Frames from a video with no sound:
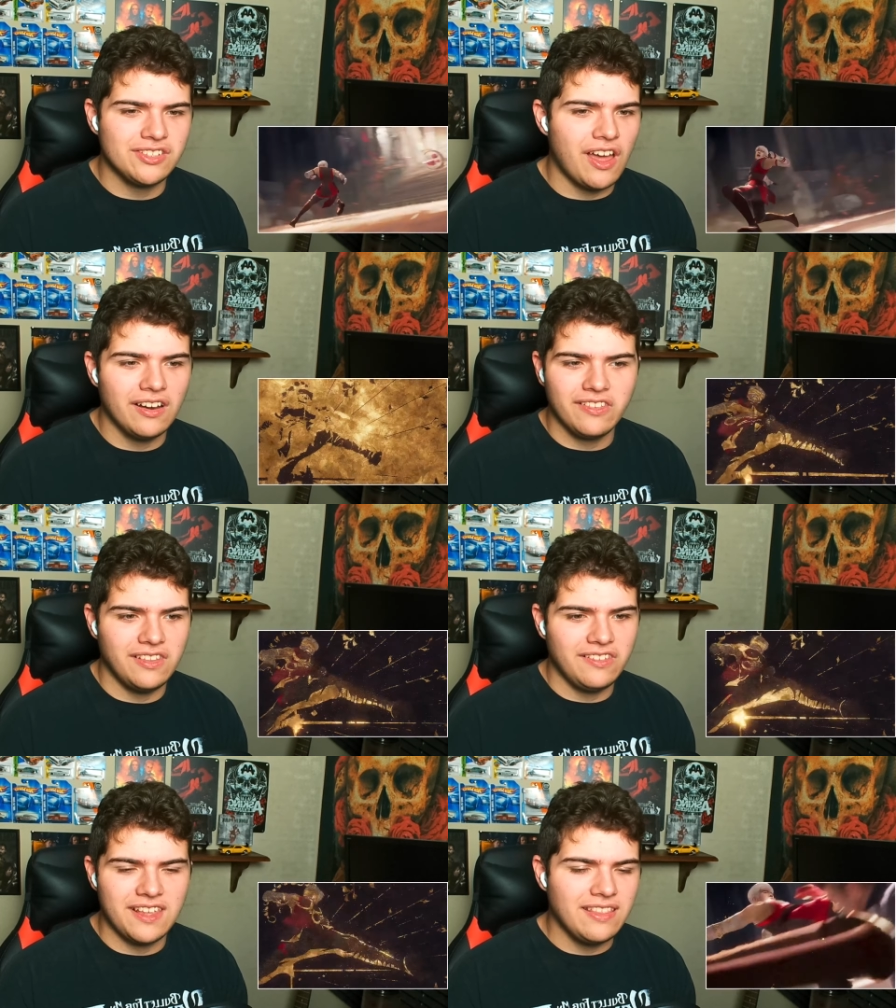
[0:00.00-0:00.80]
honestly
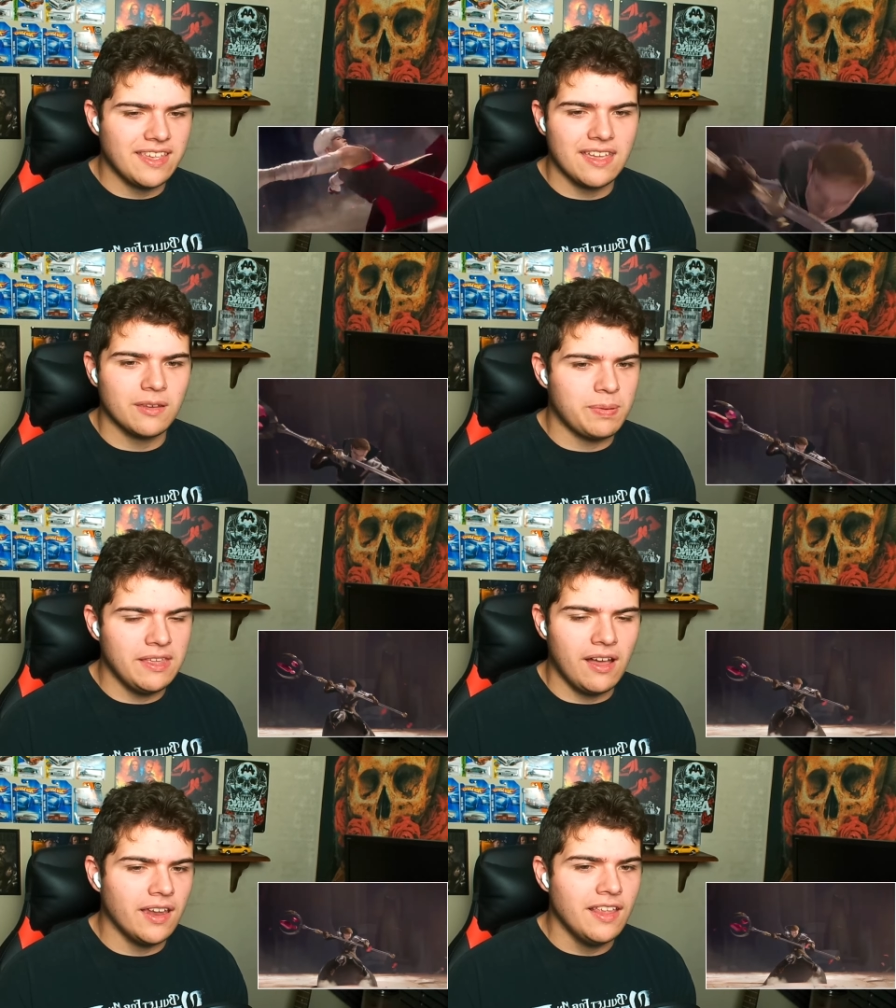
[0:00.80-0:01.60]
this sounds like it could
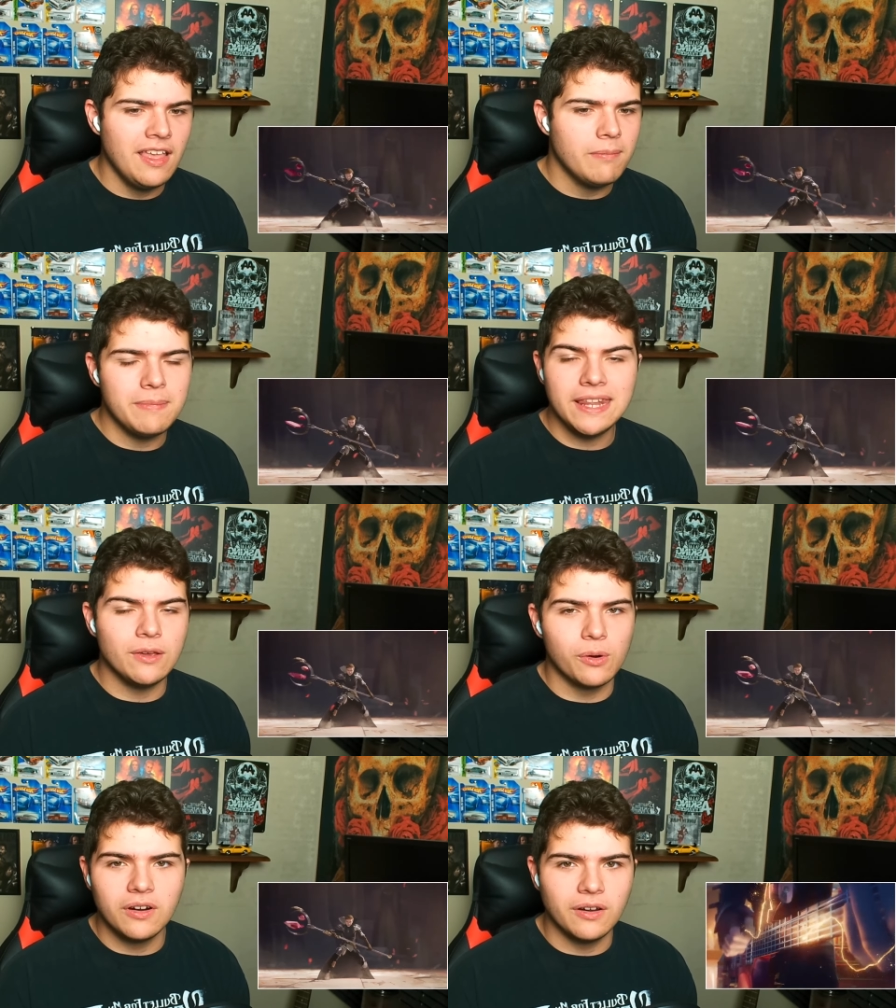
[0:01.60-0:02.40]
be on
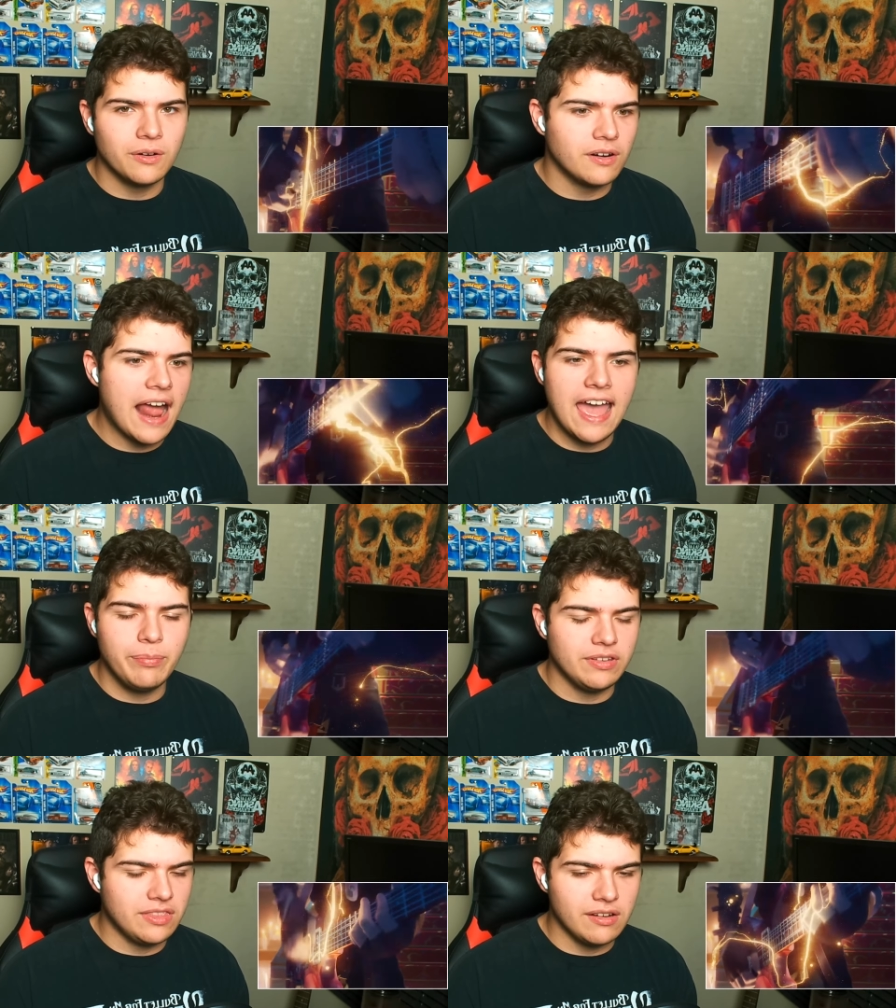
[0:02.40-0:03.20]
meteora or
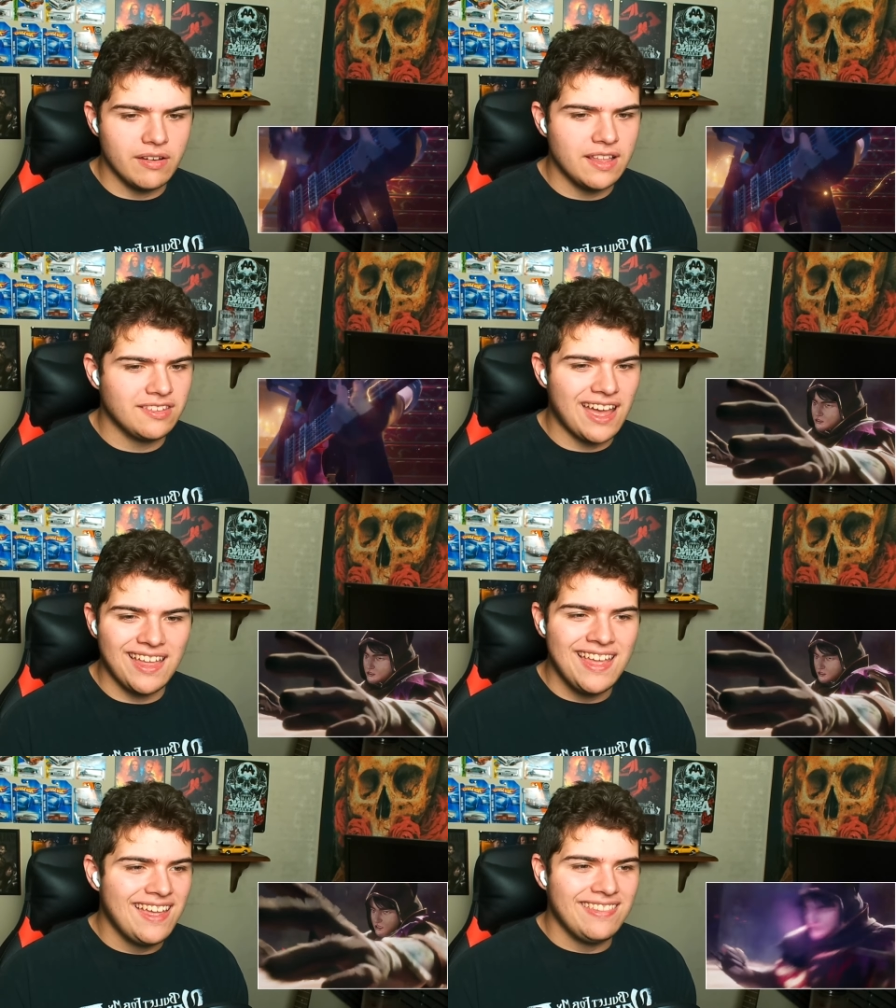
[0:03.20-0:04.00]
hybrid theory it's got